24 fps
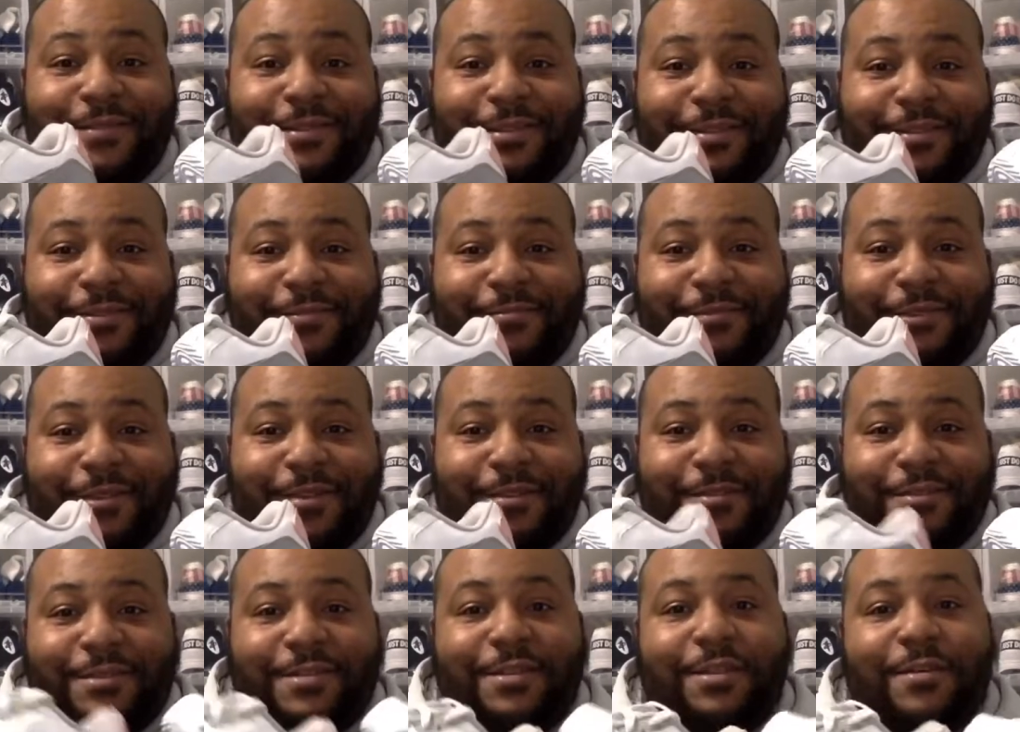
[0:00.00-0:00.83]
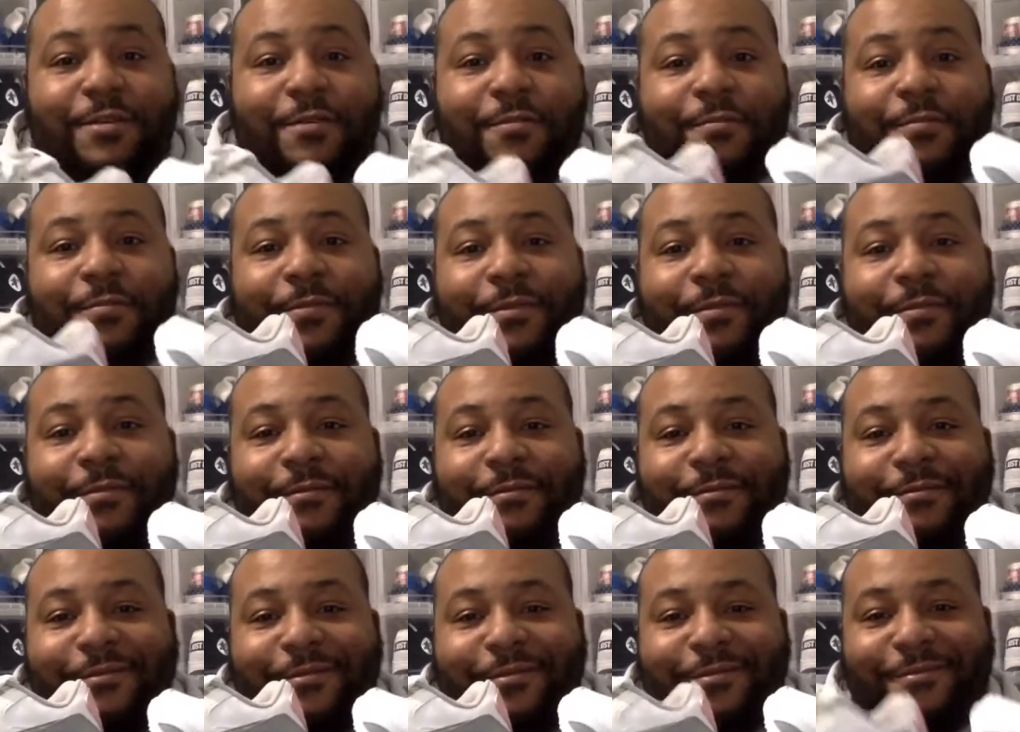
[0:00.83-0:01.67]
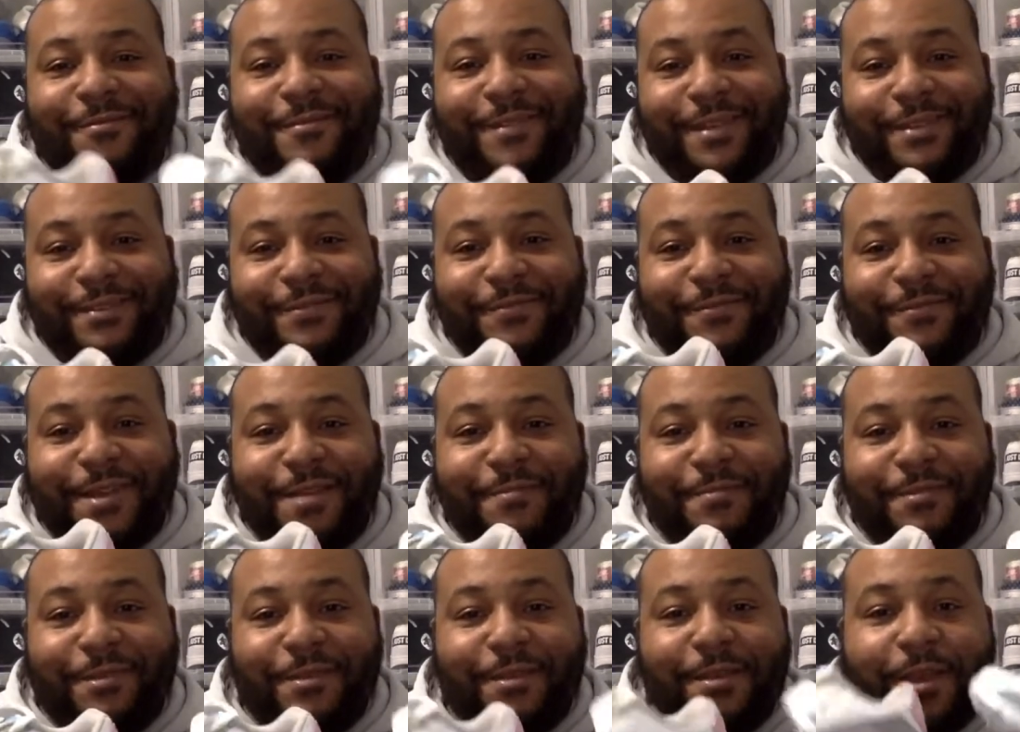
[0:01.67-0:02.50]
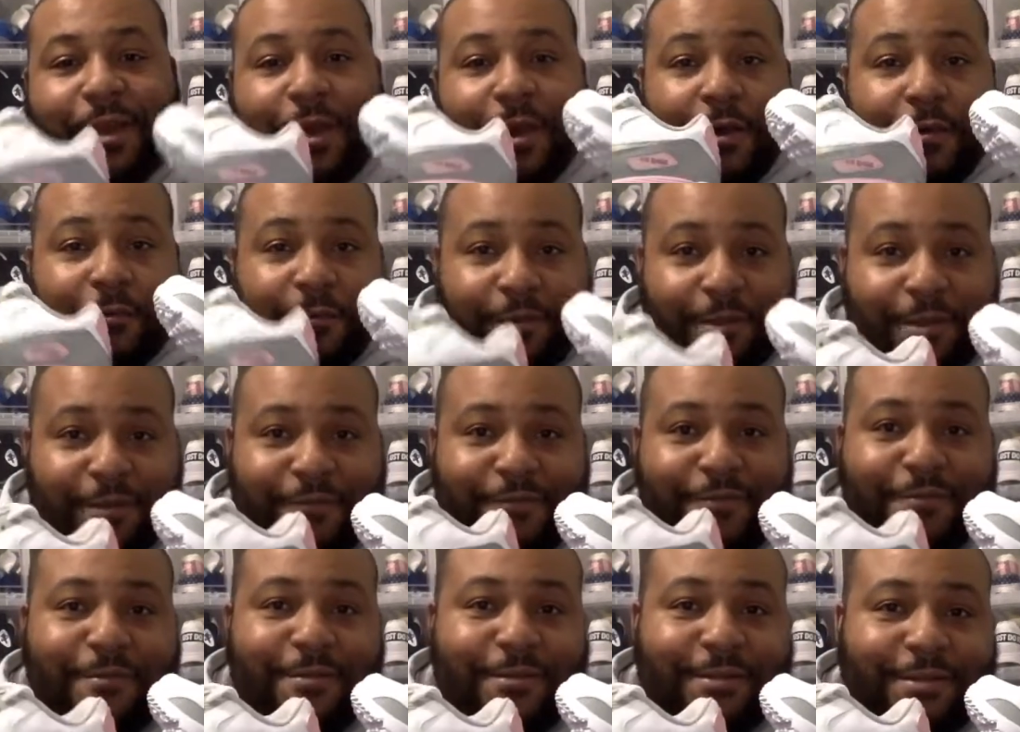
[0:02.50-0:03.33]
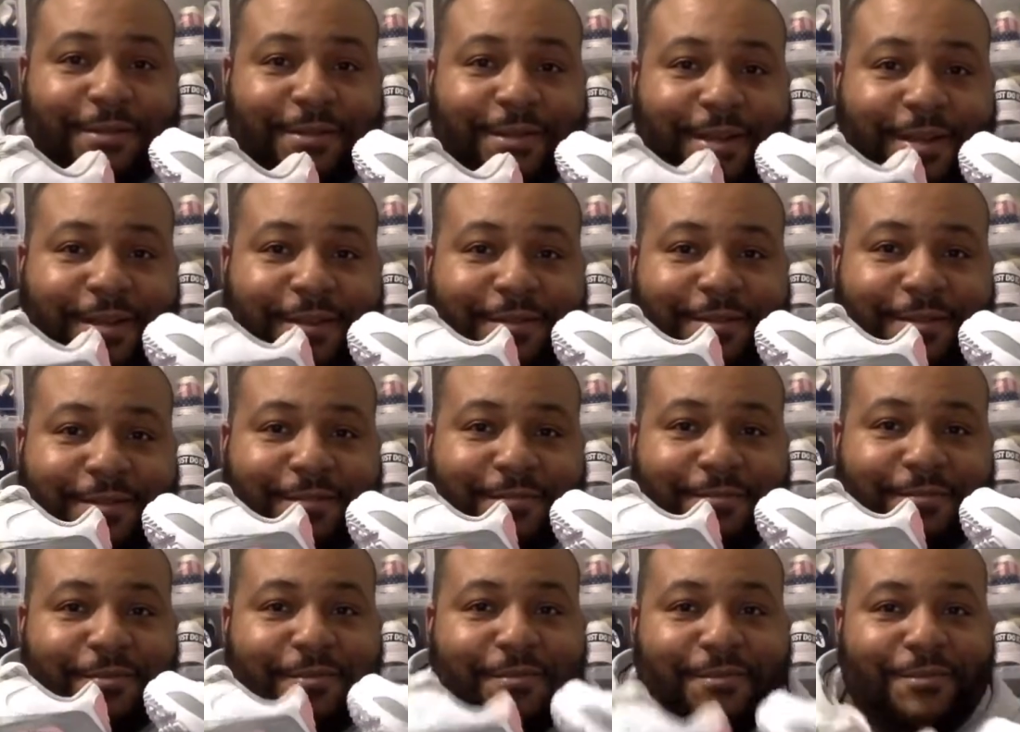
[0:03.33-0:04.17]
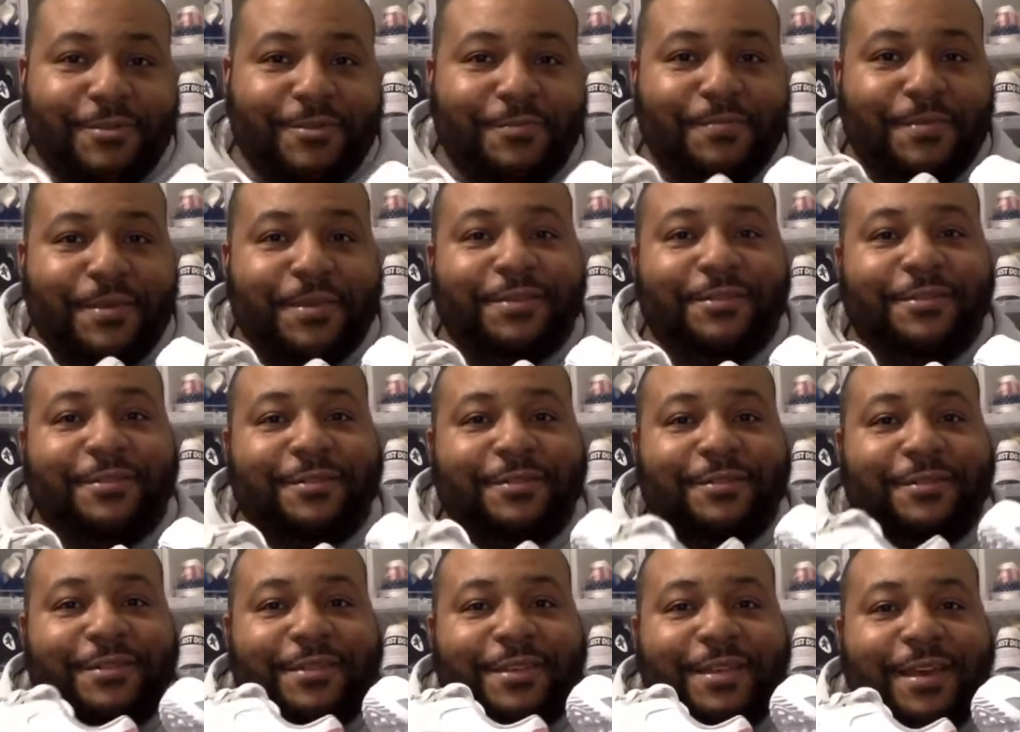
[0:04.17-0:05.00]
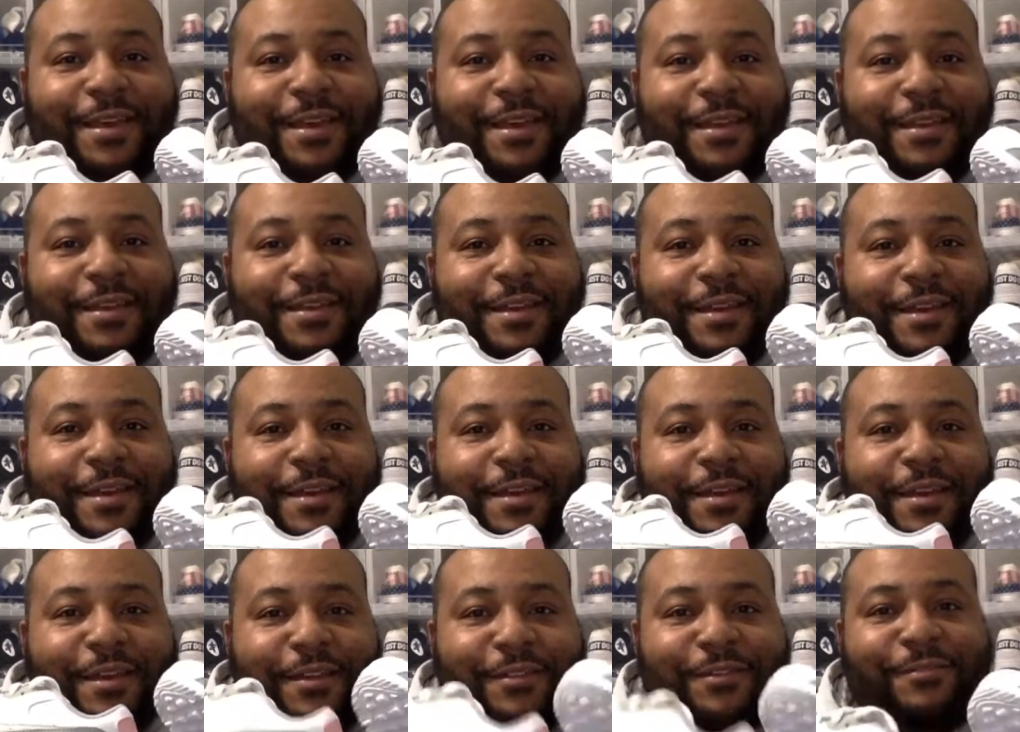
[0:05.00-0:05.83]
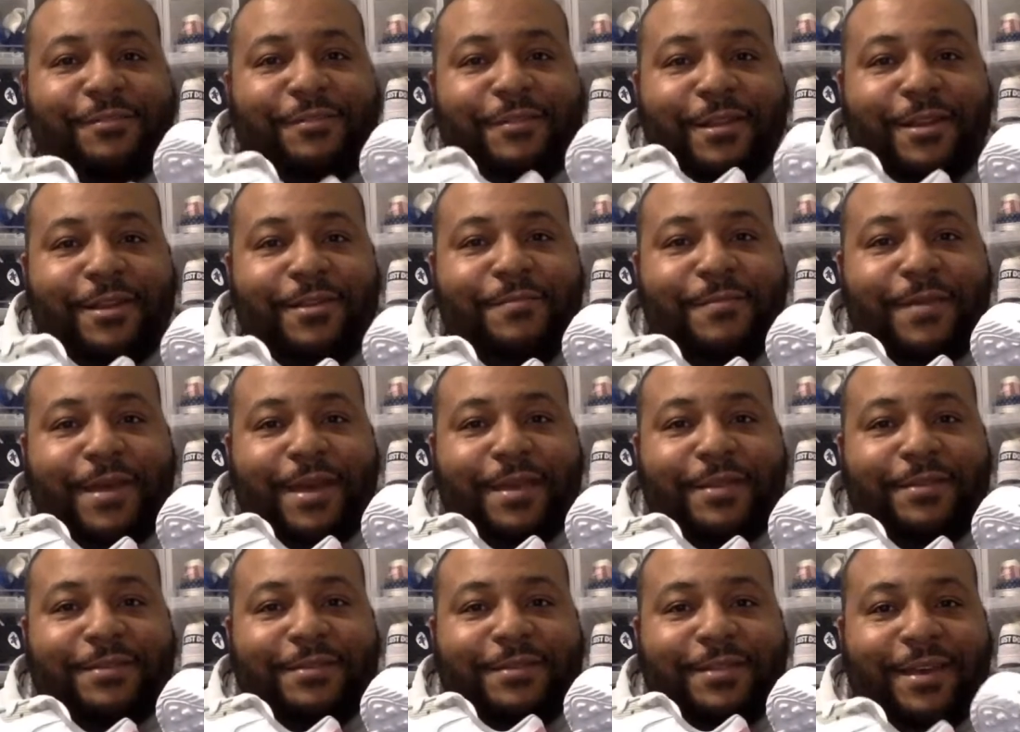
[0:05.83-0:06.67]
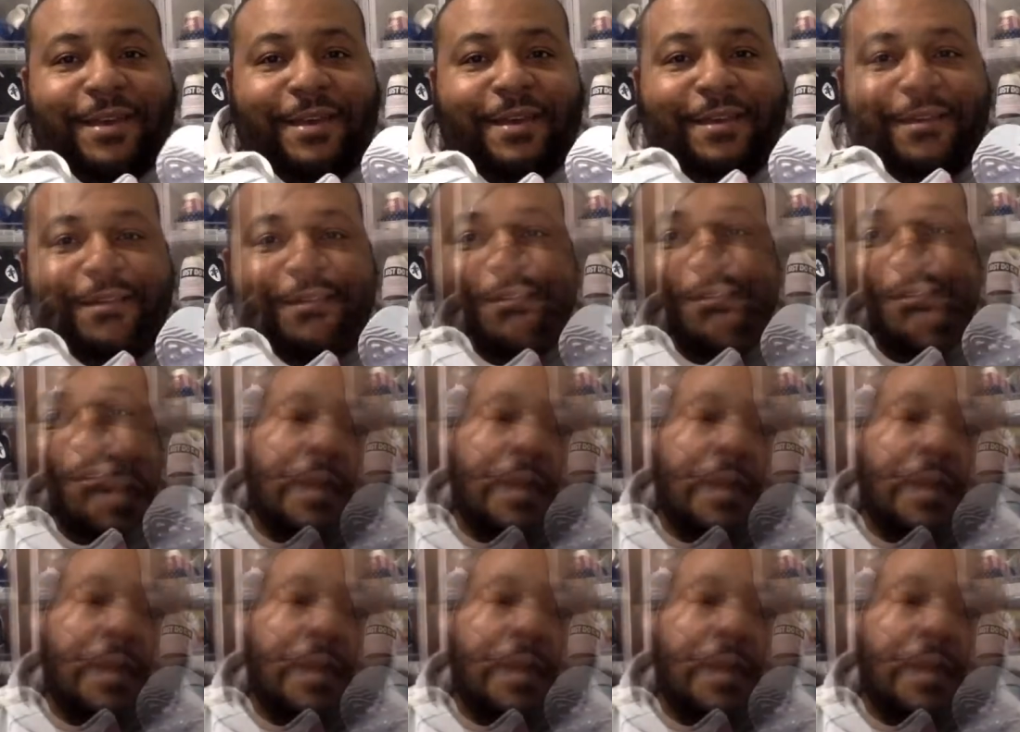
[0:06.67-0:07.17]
as well. So as a family, we look forward to taking some dope pictures and enjoying Air Max Day.